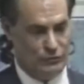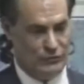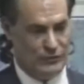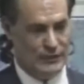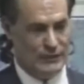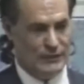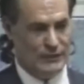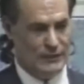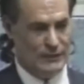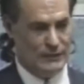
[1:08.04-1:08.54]
You
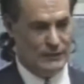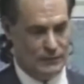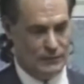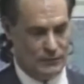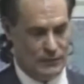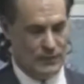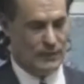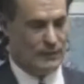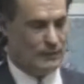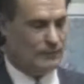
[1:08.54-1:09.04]
understand
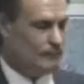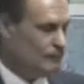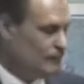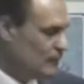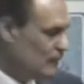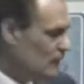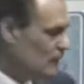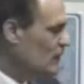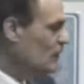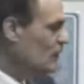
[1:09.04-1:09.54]
that? Okay.
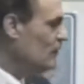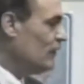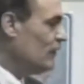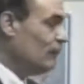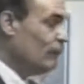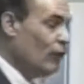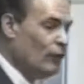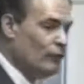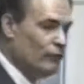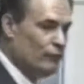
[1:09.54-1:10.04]

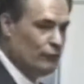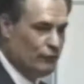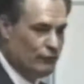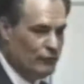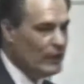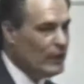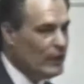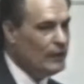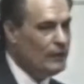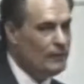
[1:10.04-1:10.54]
They've
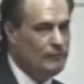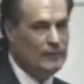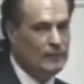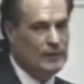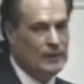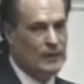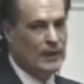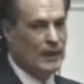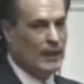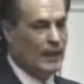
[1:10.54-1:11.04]
also
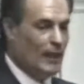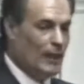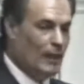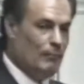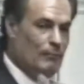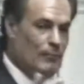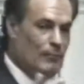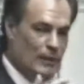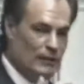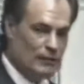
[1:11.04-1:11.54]
said,
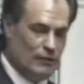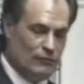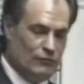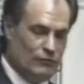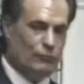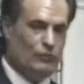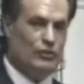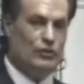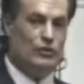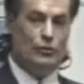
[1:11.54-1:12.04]
and
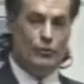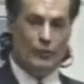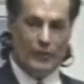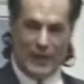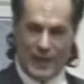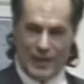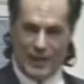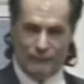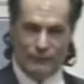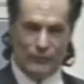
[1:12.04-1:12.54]
this was a
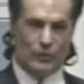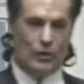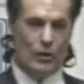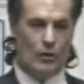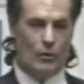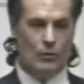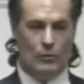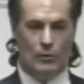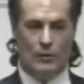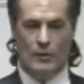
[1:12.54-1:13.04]
year and a half
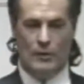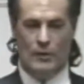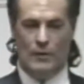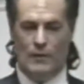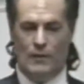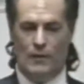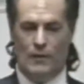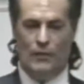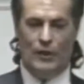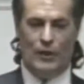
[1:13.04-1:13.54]
ago,
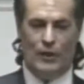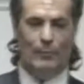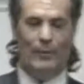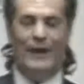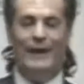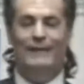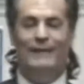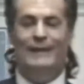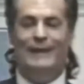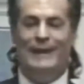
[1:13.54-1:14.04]

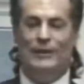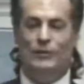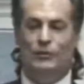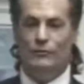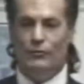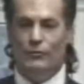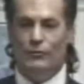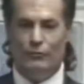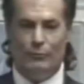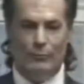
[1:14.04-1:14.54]
that by the
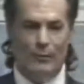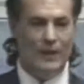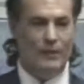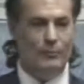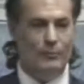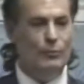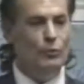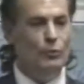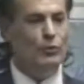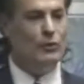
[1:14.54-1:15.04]
end of this
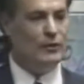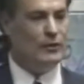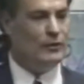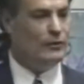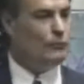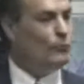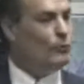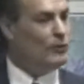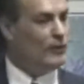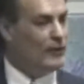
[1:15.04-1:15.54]
May, Bill
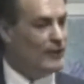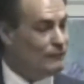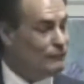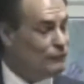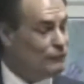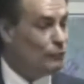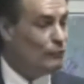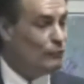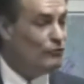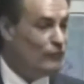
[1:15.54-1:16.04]
Clinton will
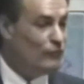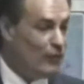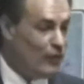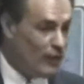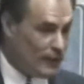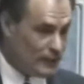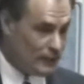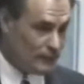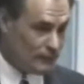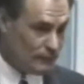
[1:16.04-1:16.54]
have to
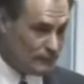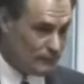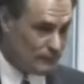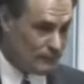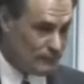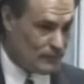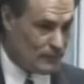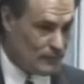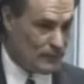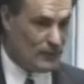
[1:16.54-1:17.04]
resign.
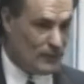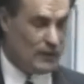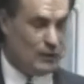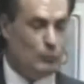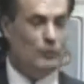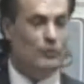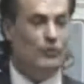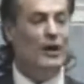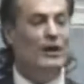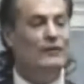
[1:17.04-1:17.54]

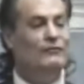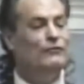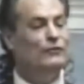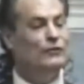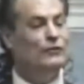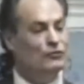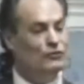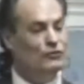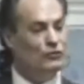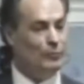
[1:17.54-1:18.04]
He would not
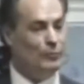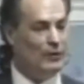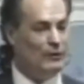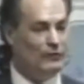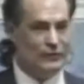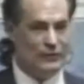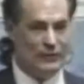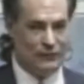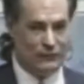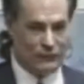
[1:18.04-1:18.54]
finish his
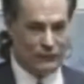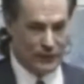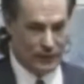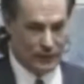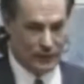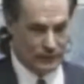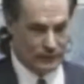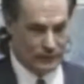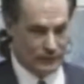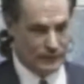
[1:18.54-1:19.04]

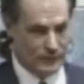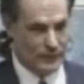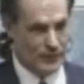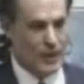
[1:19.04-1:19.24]
presidency.